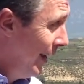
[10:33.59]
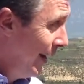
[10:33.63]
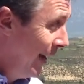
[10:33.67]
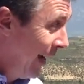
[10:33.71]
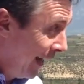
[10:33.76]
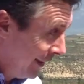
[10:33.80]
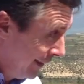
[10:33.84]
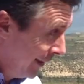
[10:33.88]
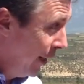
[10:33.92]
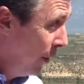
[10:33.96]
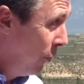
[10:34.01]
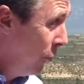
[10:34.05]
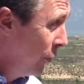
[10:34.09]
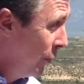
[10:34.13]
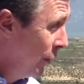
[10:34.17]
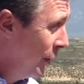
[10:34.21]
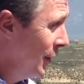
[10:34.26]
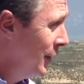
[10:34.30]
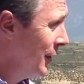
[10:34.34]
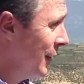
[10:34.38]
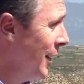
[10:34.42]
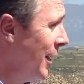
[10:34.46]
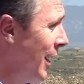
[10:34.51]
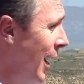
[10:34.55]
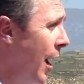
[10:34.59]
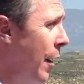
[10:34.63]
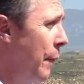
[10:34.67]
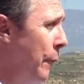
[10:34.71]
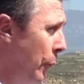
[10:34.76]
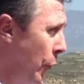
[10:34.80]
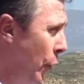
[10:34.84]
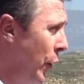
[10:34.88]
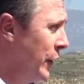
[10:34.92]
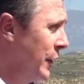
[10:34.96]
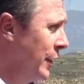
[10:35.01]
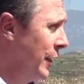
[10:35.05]
categories and
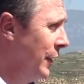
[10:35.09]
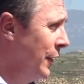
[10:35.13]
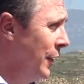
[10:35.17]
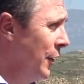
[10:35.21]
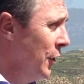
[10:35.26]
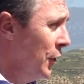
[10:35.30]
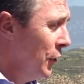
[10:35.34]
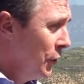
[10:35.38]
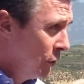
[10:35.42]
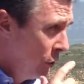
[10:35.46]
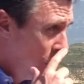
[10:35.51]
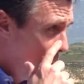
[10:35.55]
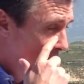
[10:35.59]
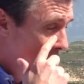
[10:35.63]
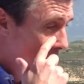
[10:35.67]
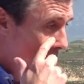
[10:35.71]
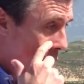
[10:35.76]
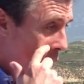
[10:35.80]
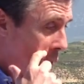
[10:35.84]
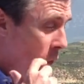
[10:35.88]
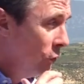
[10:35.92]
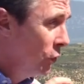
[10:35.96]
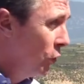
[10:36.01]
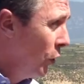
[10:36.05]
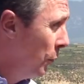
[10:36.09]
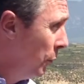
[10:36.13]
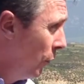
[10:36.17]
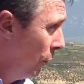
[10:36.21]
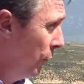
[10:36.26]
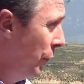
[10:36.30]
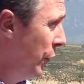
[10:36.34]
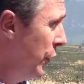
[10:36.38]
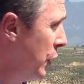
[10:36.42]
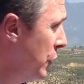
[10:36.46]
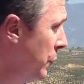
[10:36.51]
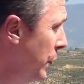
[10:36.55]
pricing. So on top of
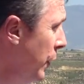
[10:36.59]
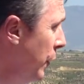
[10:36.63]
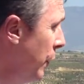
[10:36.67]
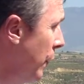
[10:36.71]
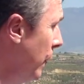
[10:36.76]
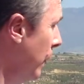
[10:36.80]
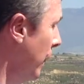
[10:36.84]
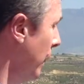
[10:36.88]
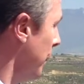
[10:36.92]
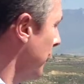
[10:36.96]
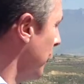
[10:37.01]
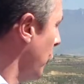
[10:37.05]
this vineyard